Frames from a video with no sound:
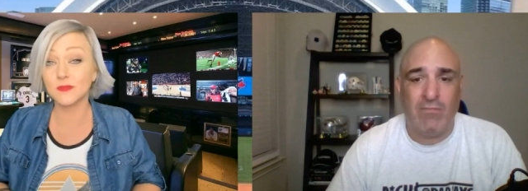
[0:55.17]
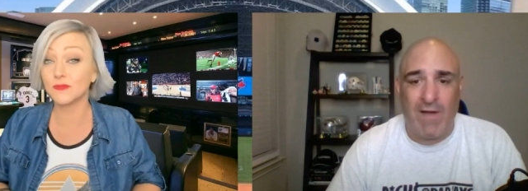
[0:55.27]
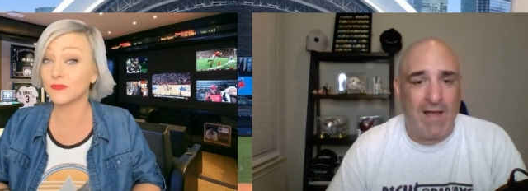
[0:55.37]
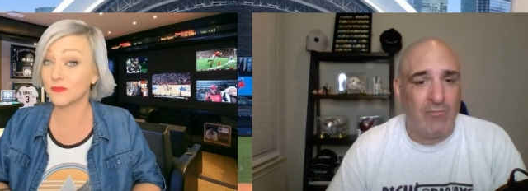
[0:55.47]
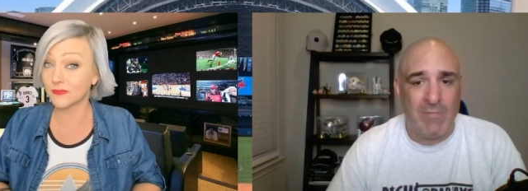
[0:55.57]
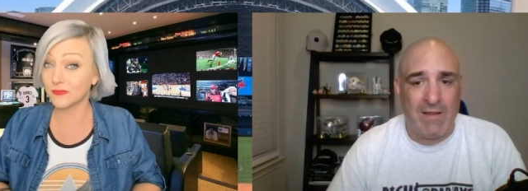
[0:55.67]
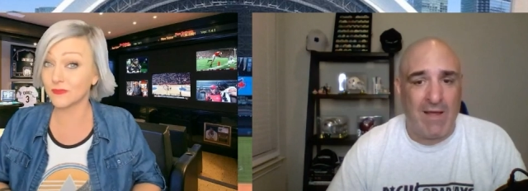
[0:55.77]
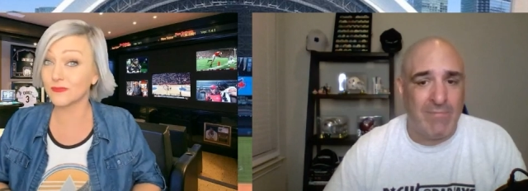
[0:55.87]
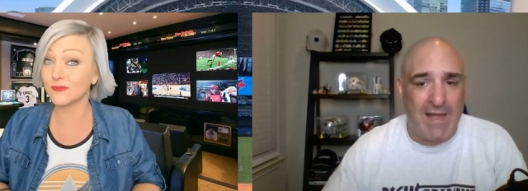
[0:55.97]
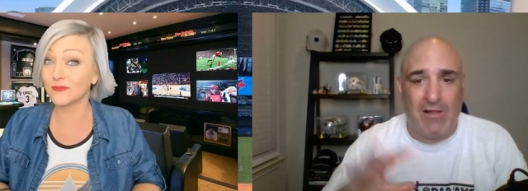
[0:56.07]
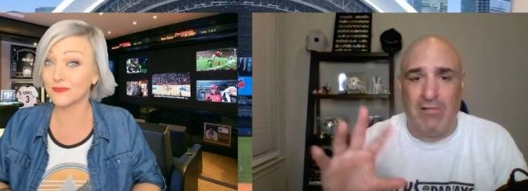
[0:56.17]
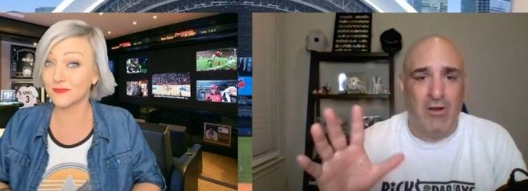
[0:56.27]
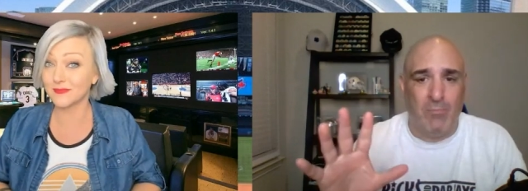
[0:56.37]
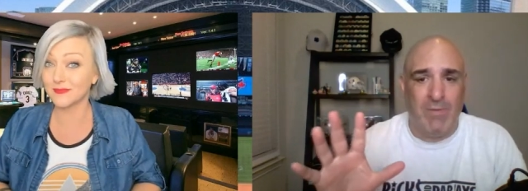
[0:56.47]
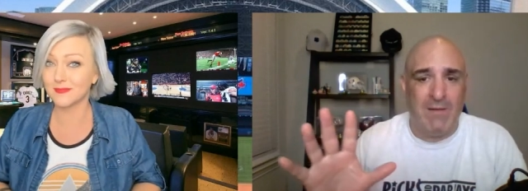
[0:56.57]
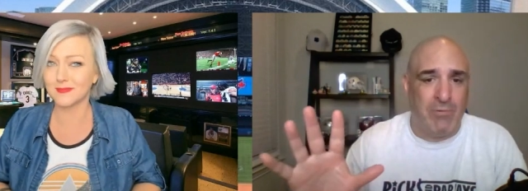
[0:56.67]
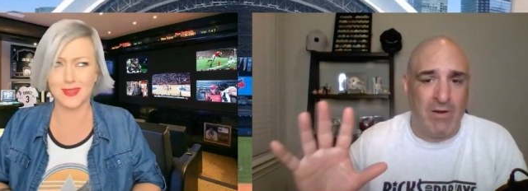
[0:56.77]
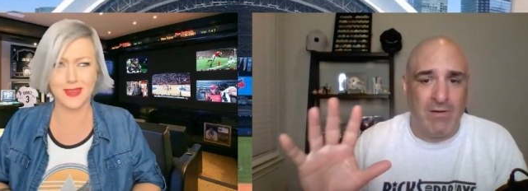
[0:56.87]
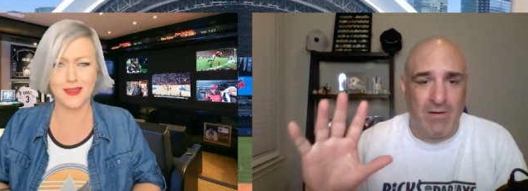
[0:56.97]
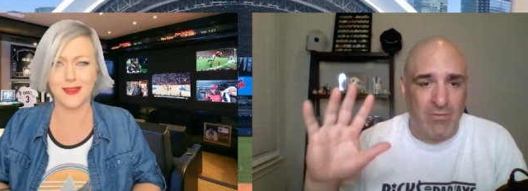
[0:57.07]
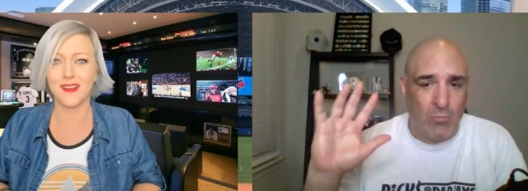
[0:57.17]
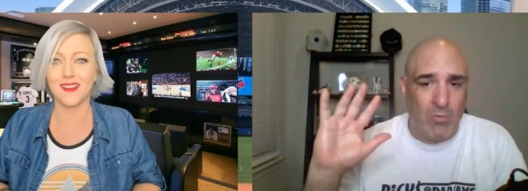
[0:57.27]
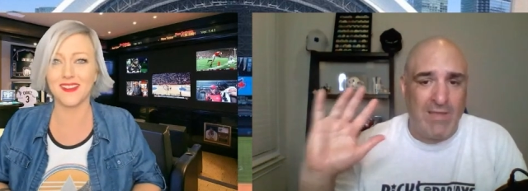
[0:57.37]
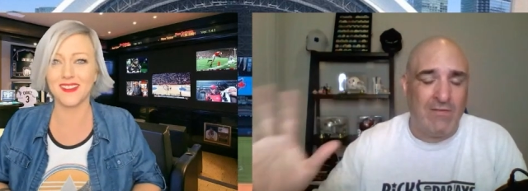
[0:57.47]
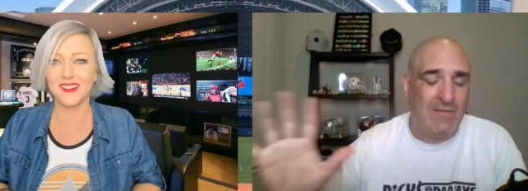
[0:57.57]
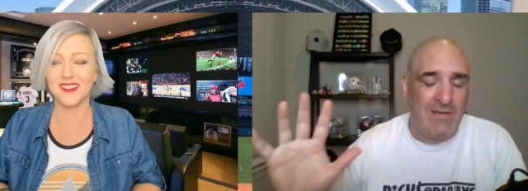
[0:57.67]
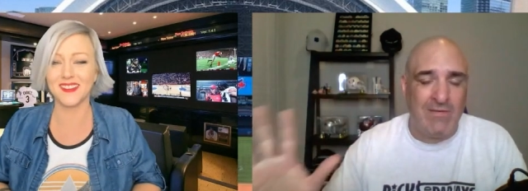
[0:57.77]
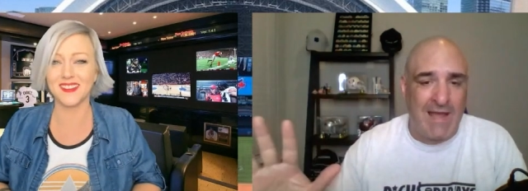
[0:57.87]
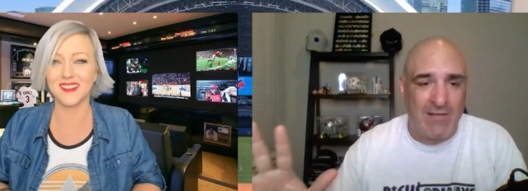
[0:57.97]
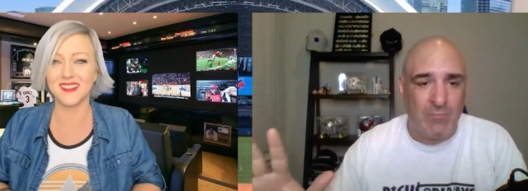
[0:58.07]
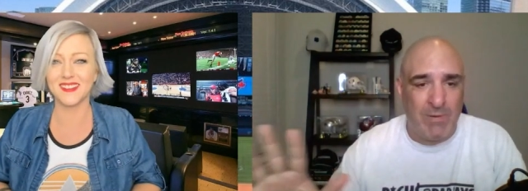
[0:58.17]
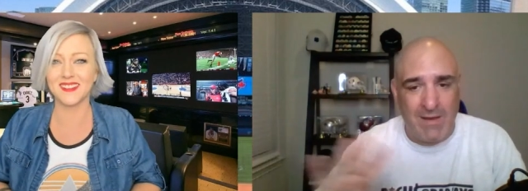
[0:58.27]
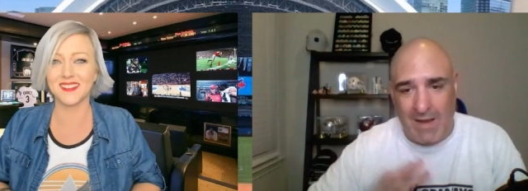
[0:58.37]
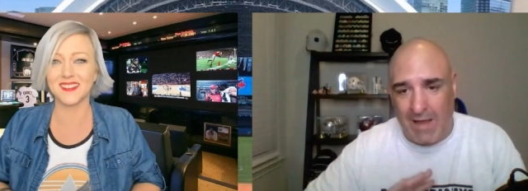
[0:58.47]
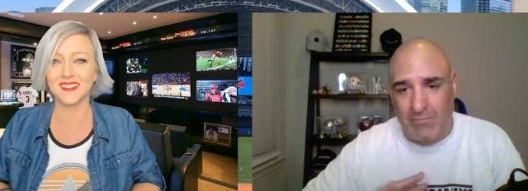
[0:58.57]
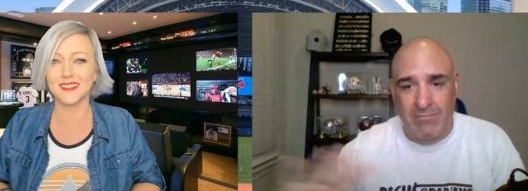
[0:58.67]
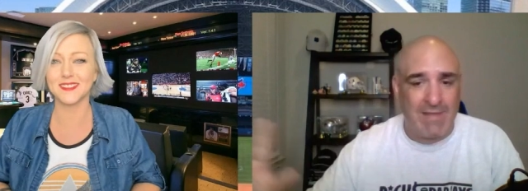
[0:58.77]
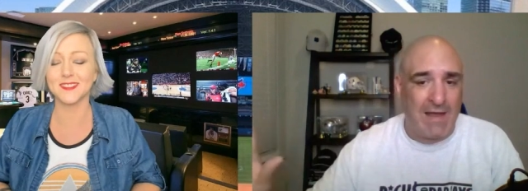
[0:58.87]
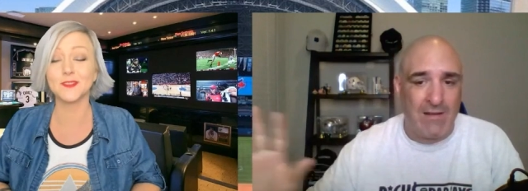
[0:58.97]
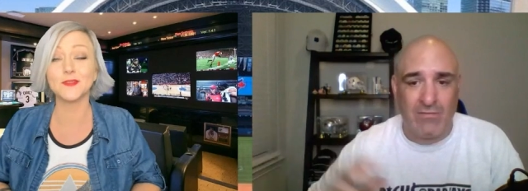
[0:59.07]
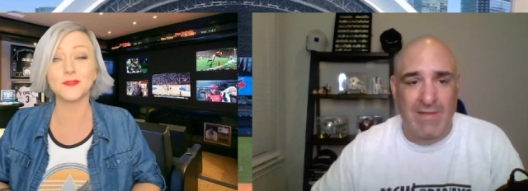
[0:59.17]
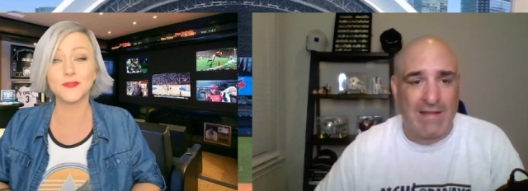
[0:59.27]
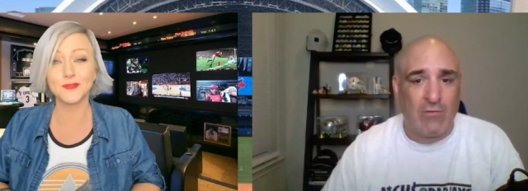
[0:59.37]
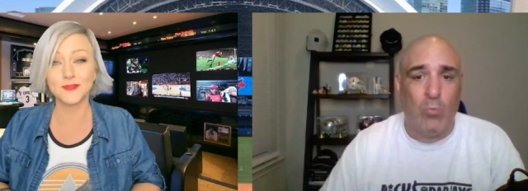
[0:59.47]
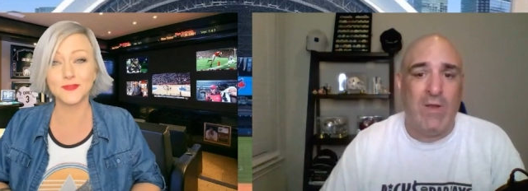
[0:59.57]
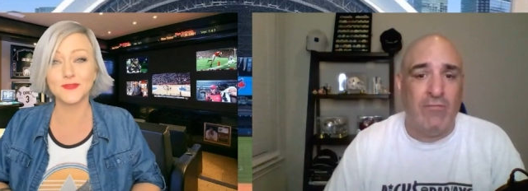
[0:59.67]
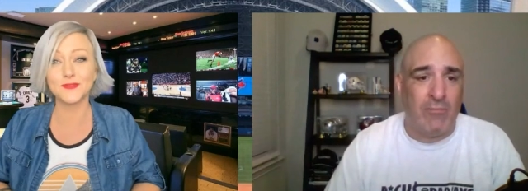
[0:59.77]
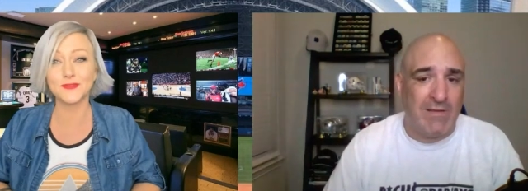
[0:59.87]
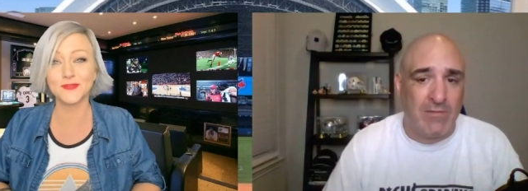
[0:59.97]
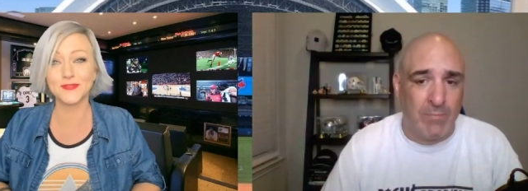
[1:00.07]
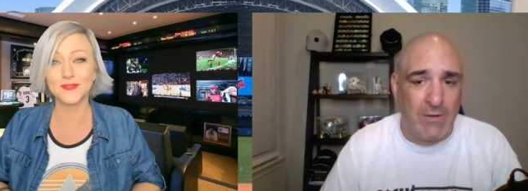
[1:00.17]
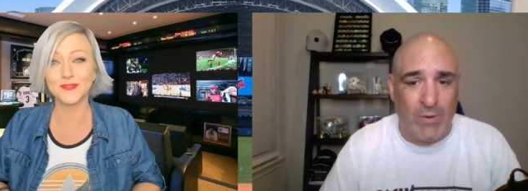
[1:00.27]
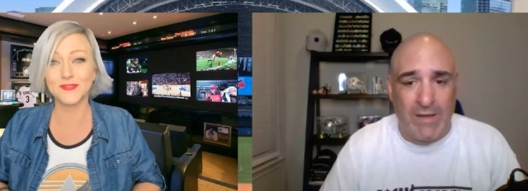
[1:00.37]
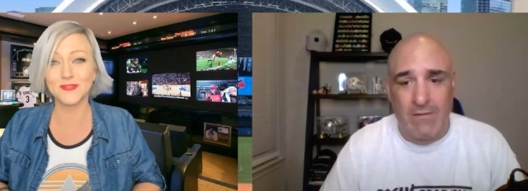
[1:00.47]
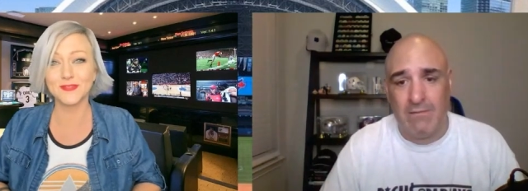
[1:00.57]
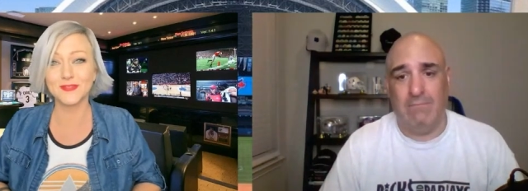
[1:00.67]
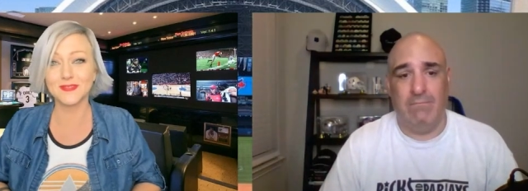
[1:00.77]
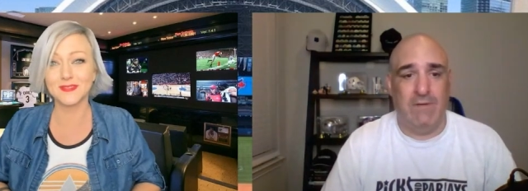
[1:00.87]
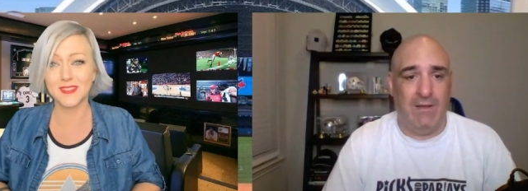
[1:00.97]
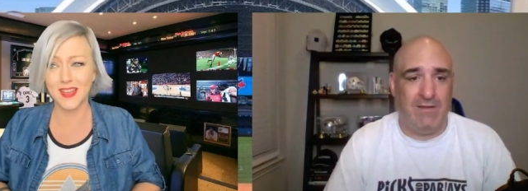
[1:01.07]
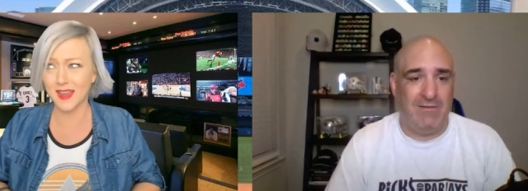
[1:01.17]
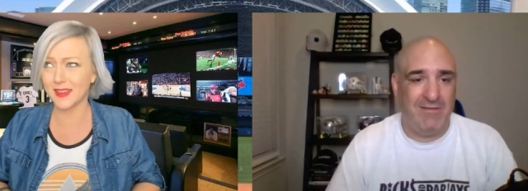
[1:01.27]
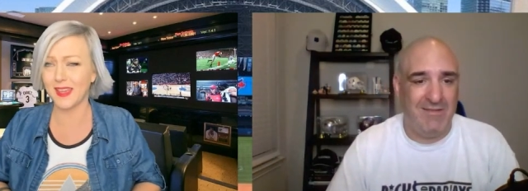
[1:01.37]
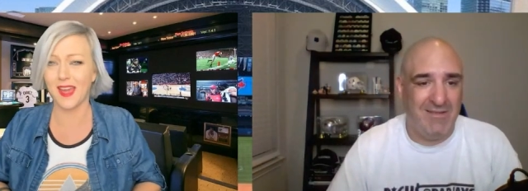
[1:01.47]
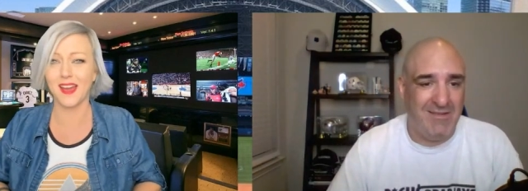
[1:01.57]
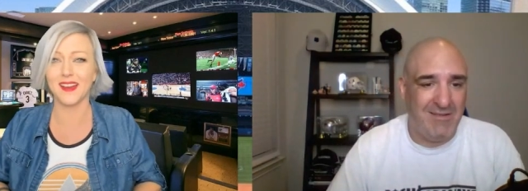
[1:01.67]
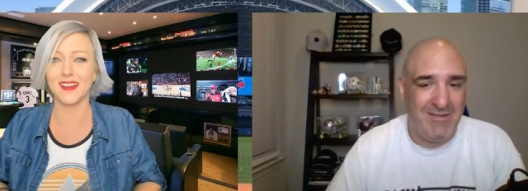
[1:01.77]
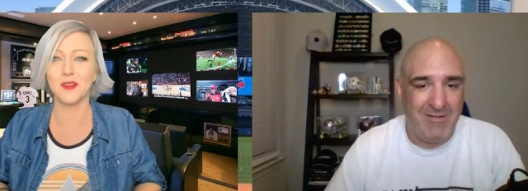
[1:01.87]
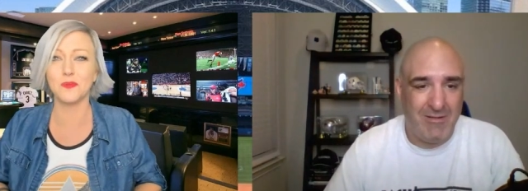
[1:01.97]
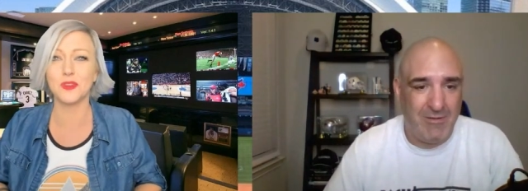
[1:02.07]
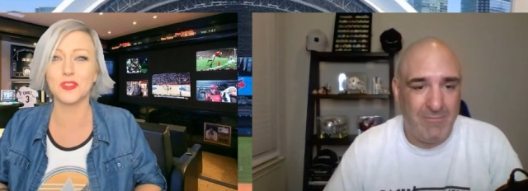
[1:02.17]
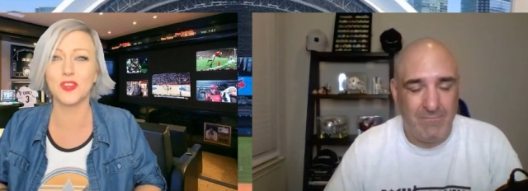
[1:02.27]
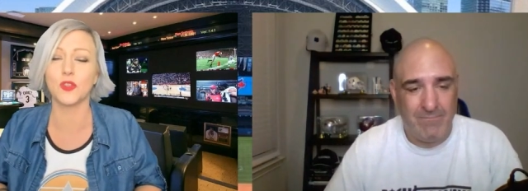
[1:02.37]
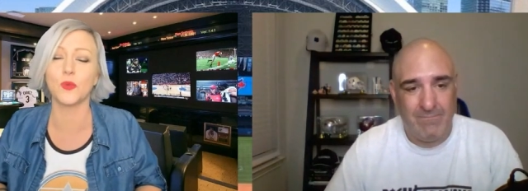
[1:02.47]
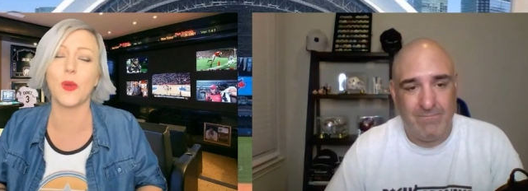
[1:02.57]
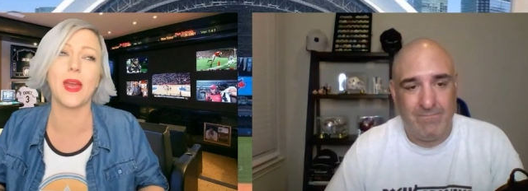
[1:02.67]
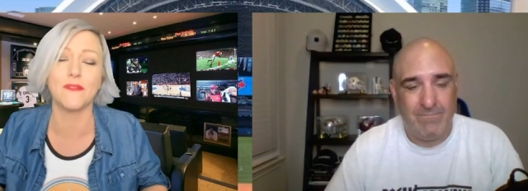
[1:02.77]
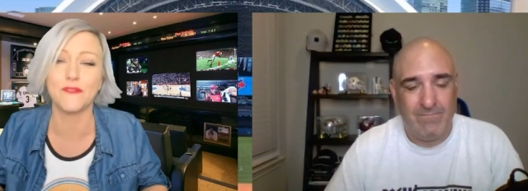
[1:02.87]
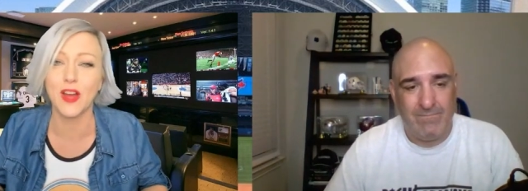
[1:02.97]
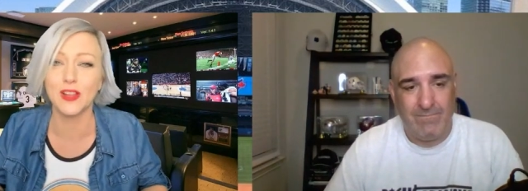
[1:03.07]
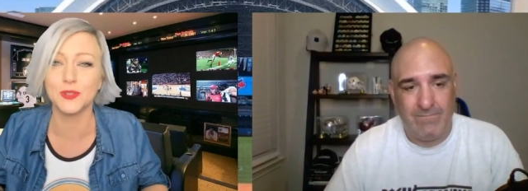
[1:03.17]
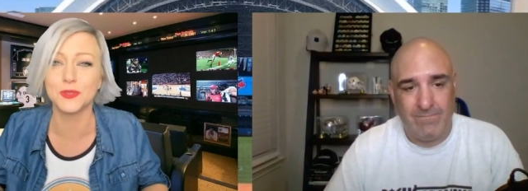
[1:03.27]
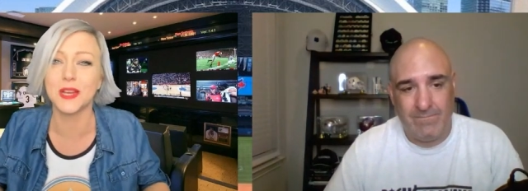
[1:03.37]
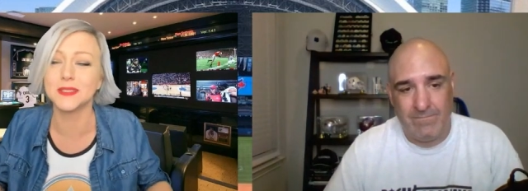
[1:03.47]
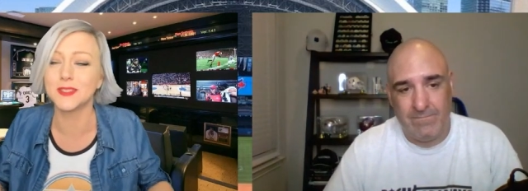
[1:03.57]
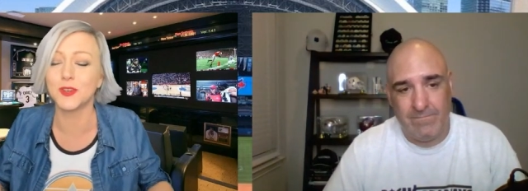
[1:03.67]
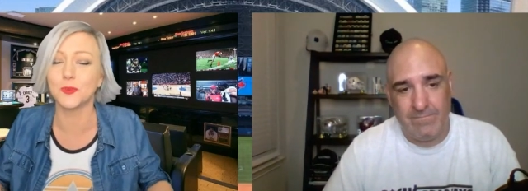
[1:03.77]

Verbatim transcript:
Speaker 1: fine for me. I'm down a little bit, but the way the season has been, I'll, that is that's a win for me. It's a big win.
Speaker 2: Heck yeah, I'm with you all the way. I've followed tons of your